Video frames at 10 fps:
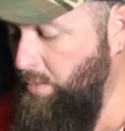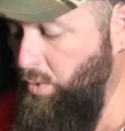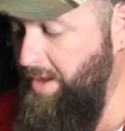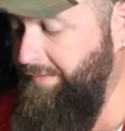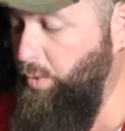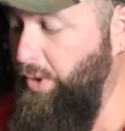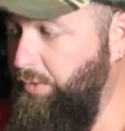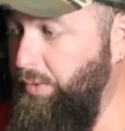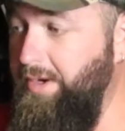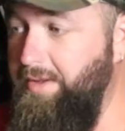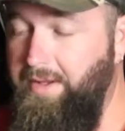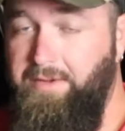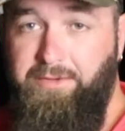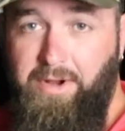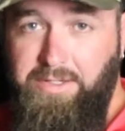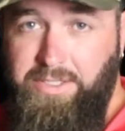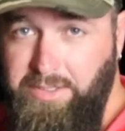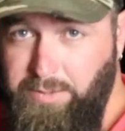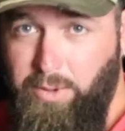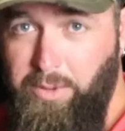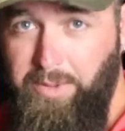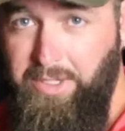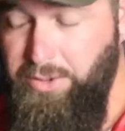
We'll have a quick read of the instructions while we